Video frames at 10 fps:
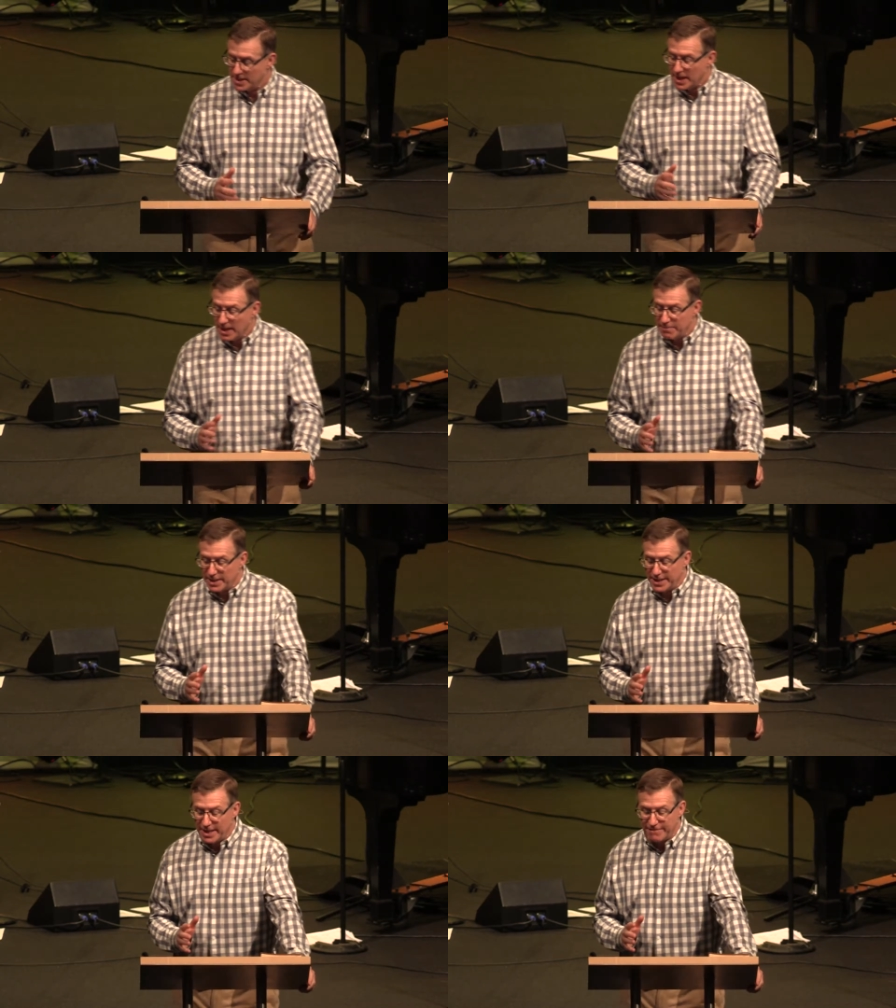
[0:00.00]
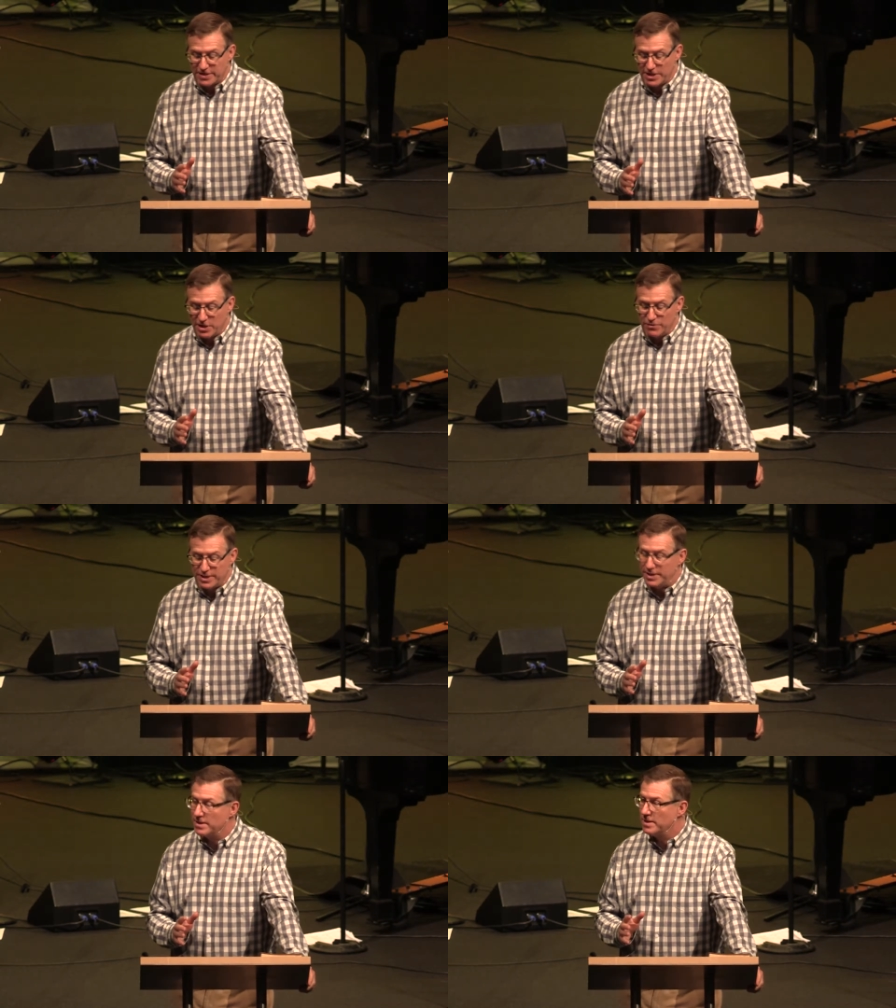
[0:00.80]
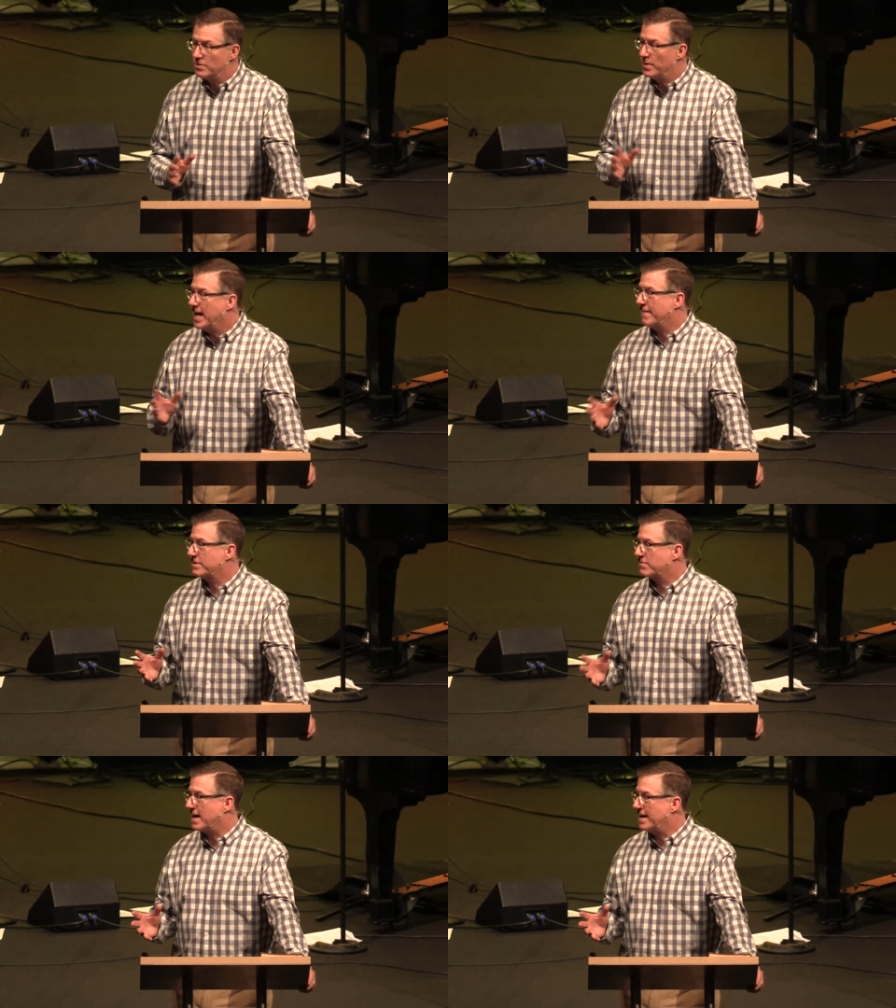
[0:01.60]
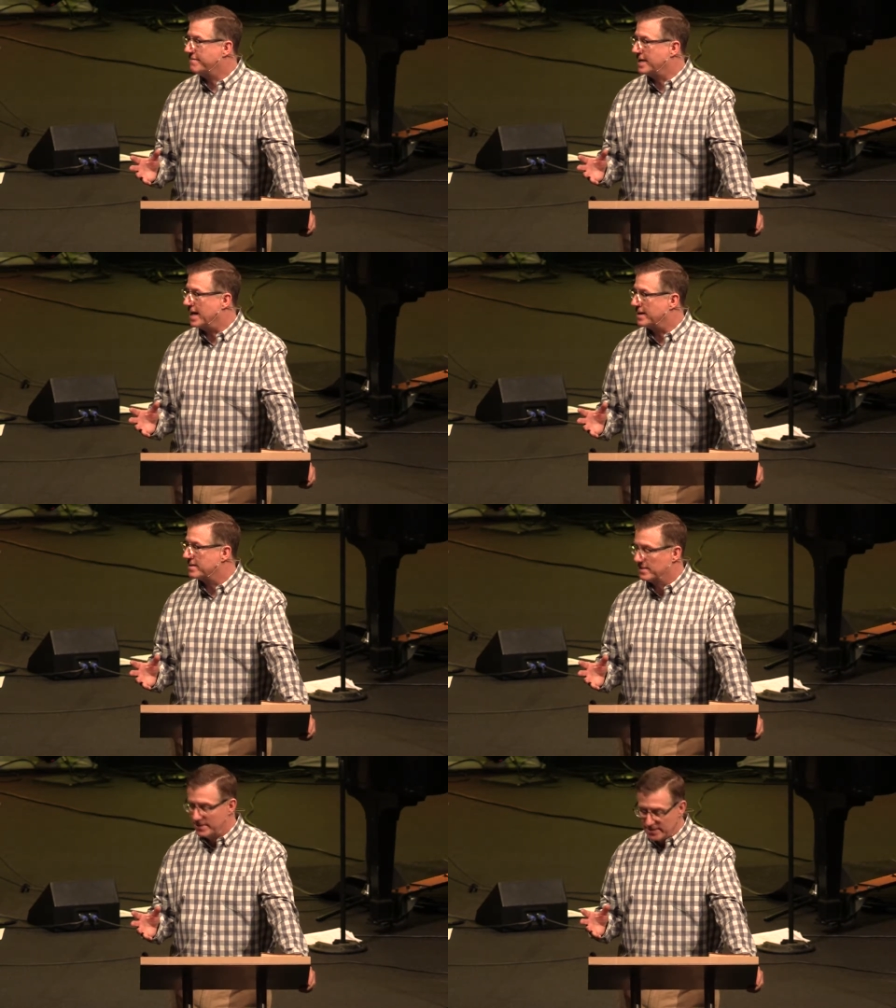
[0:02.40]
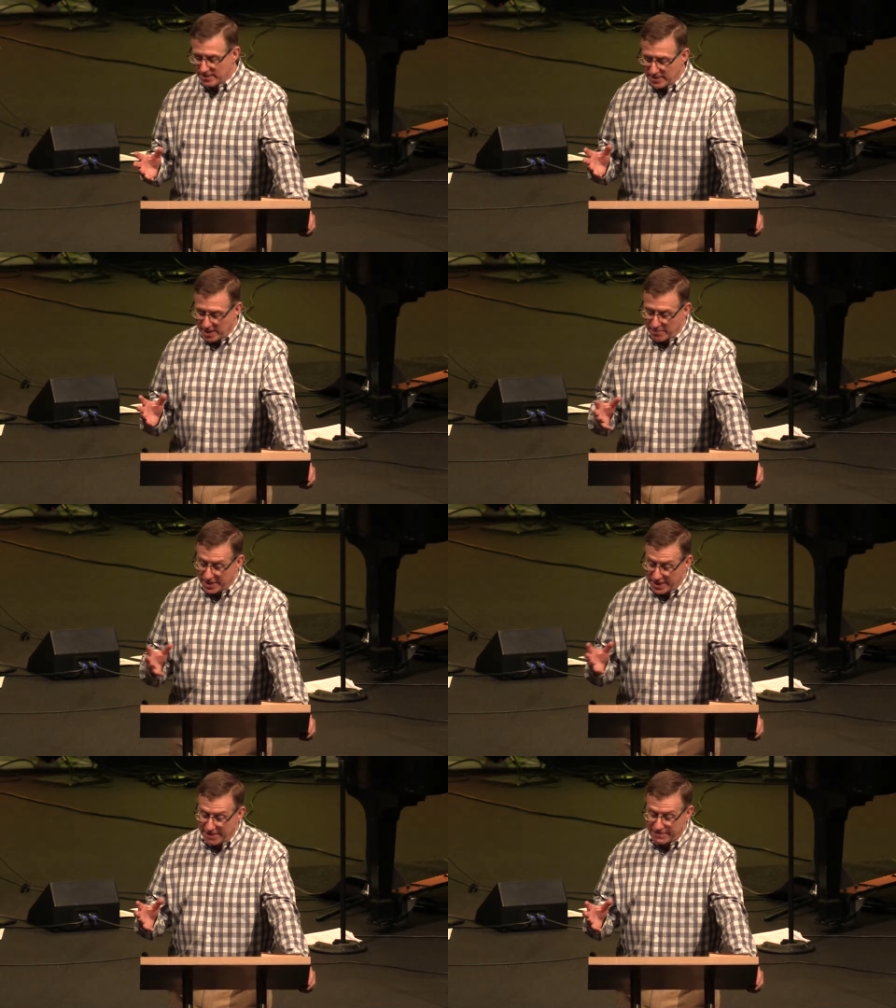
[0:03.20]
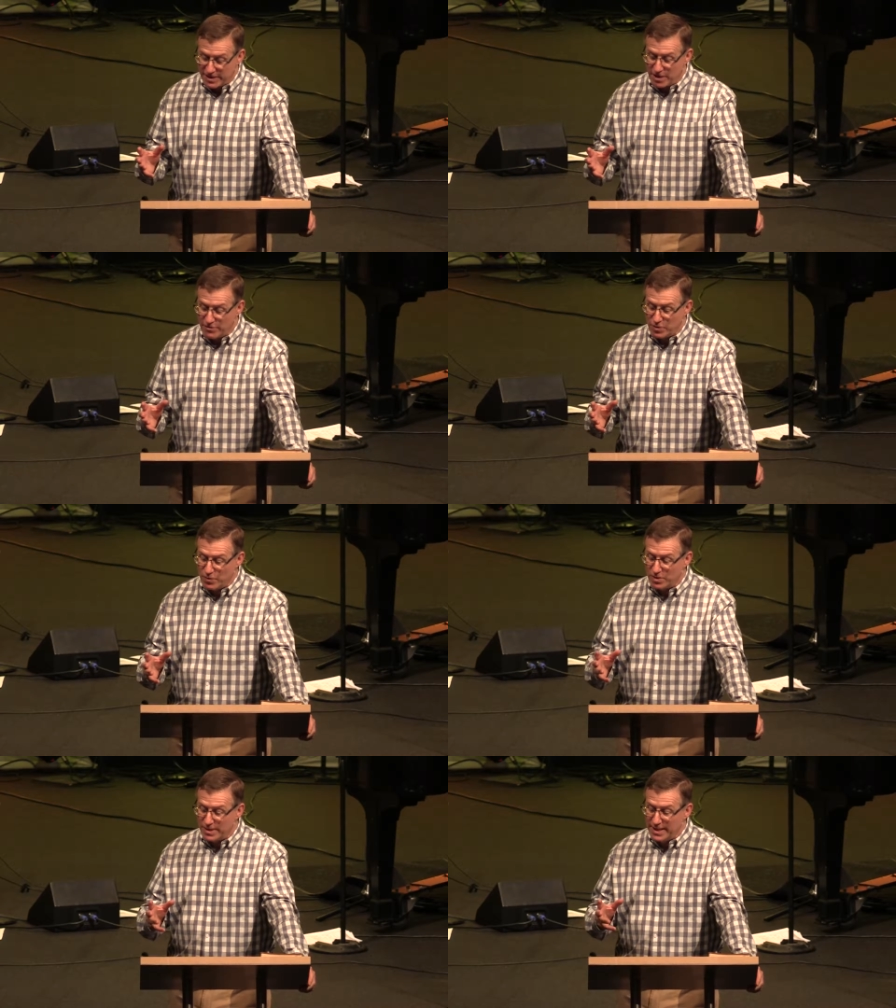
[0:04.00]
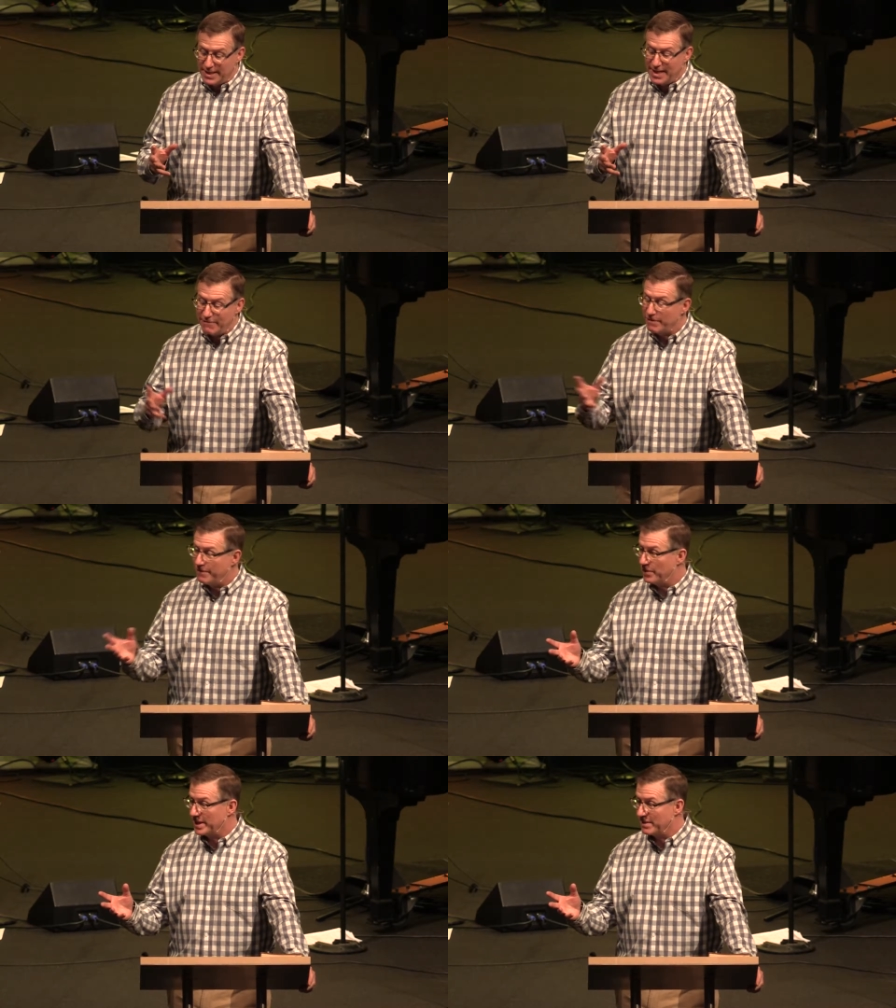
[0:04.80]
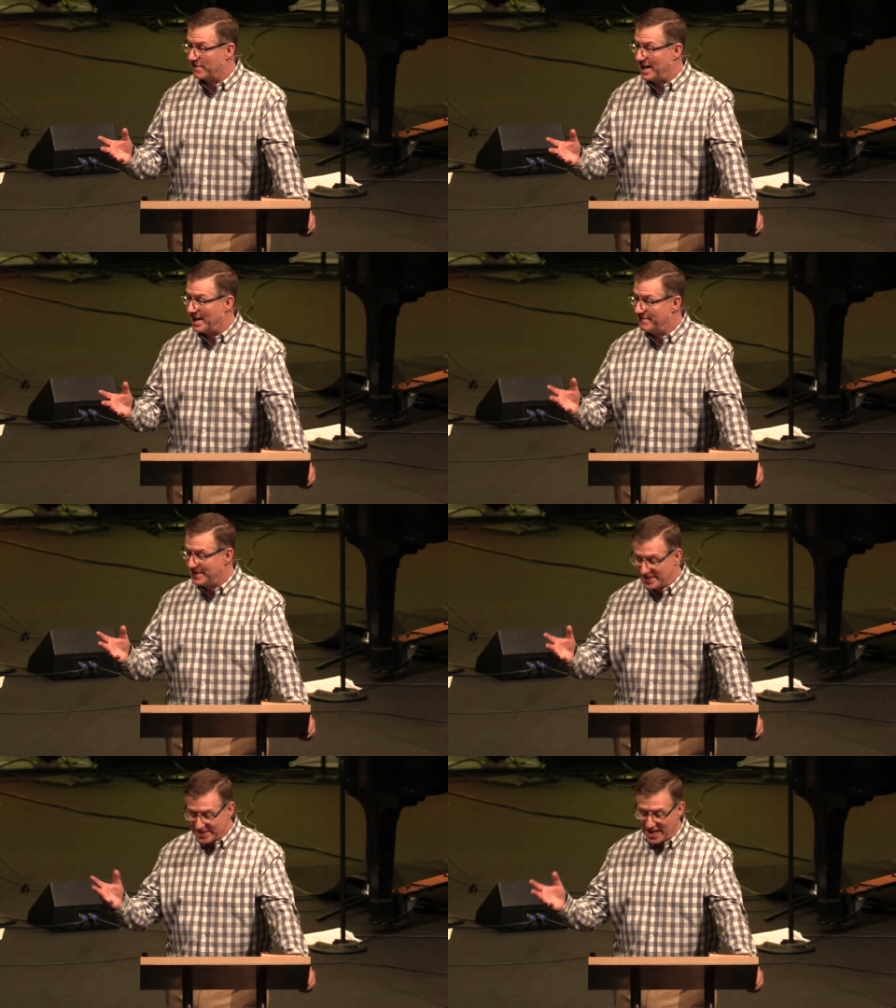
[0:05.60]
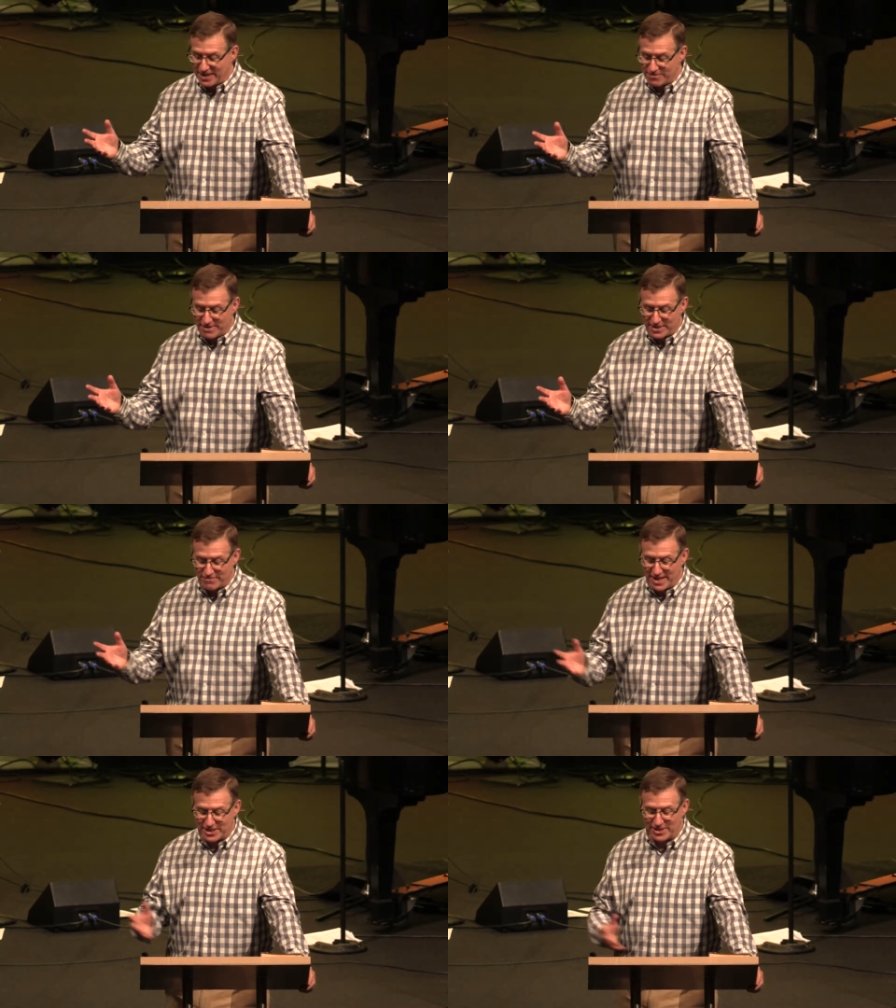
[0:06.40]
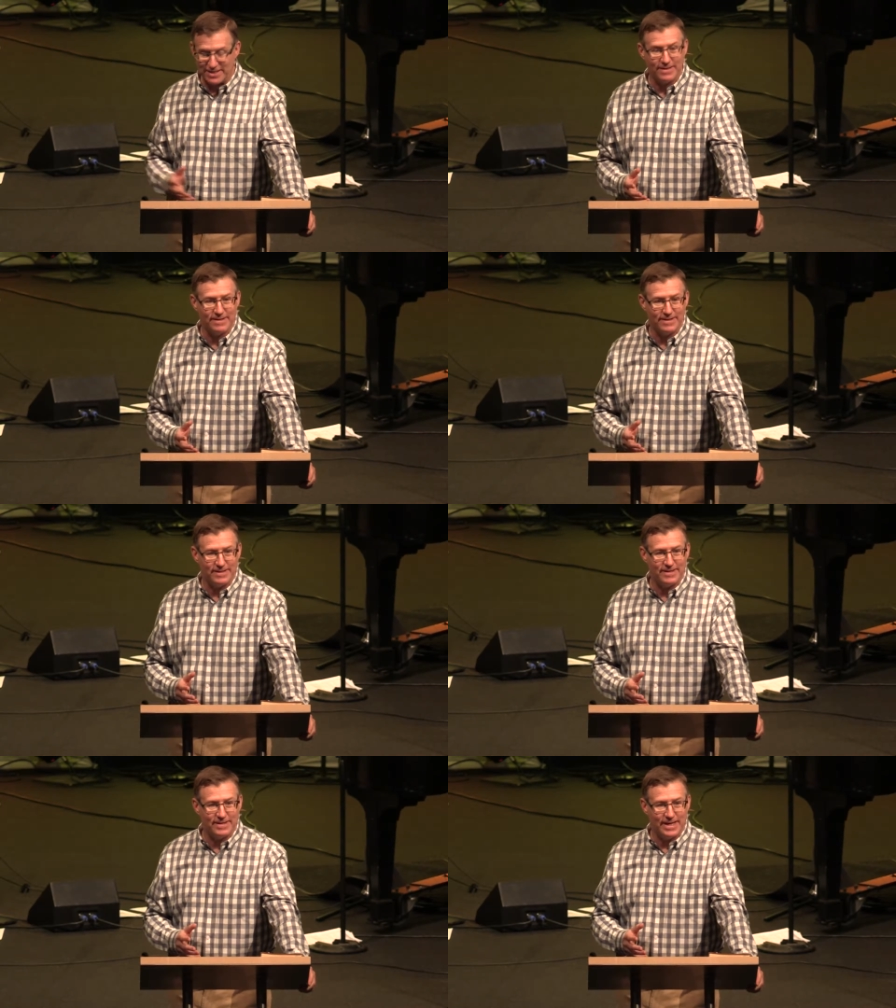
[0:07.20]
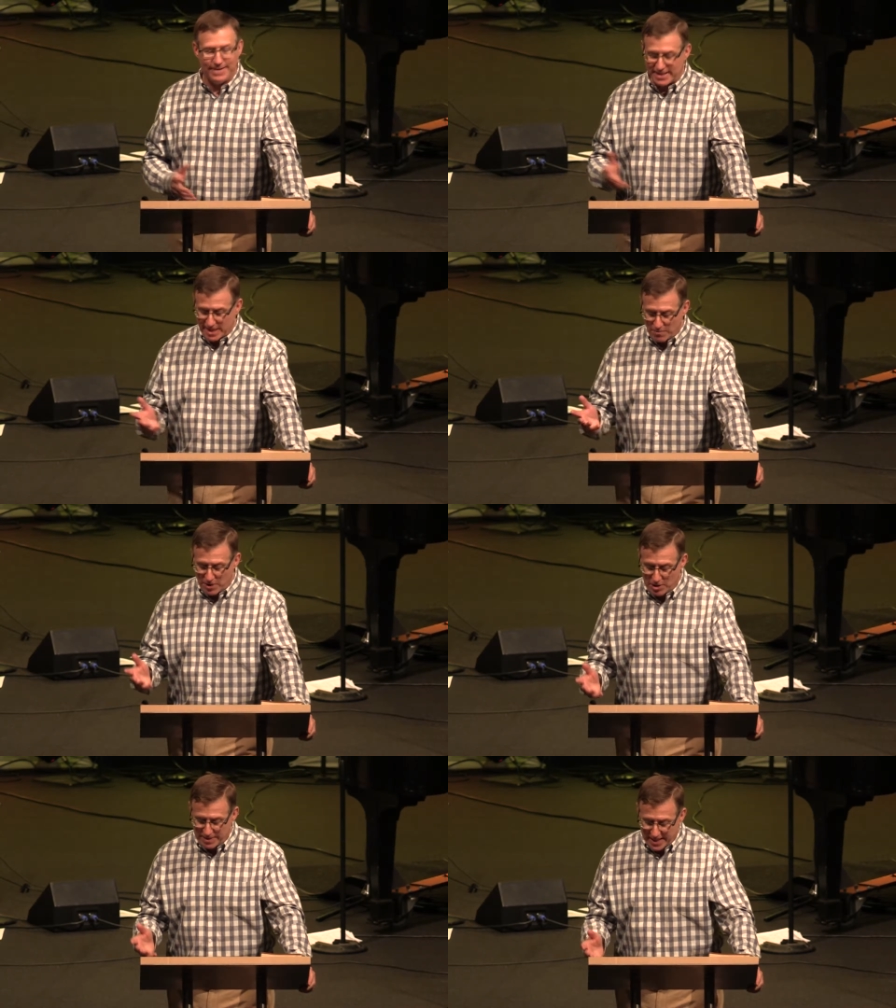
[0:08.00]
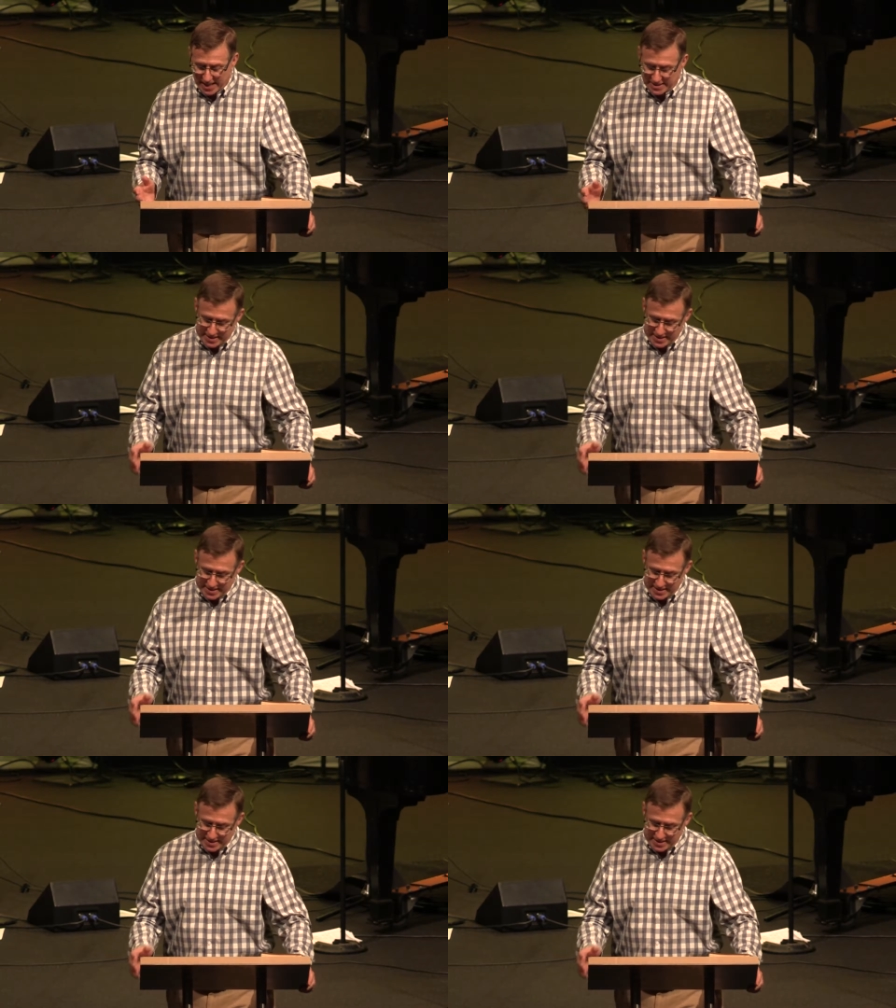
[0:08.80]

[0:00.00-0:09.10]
humble enough to know that we haven't arrived yet humble enough to know that we'll never fully arrive this side of the resurrection. And that's how Paul begins.